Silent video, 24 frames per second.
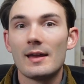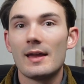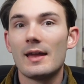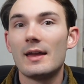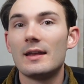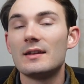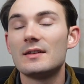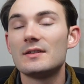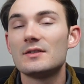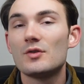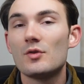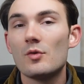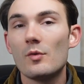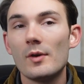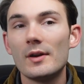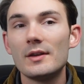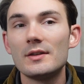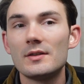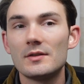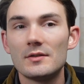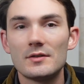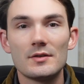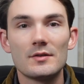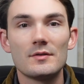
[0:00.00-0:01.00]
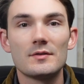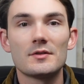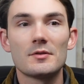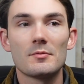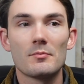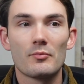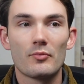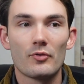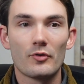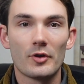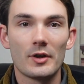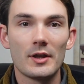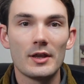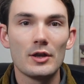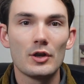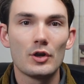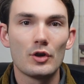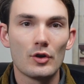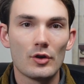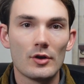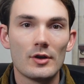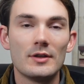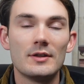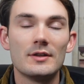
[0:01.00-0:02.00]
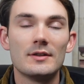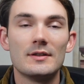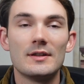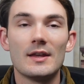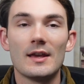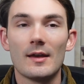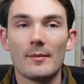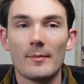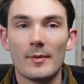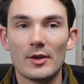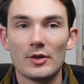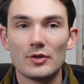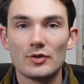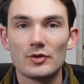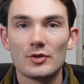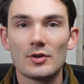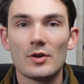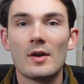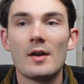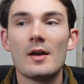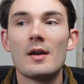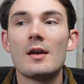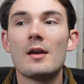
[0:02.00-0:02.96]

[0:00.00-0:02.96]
and is going to do some pretty good damage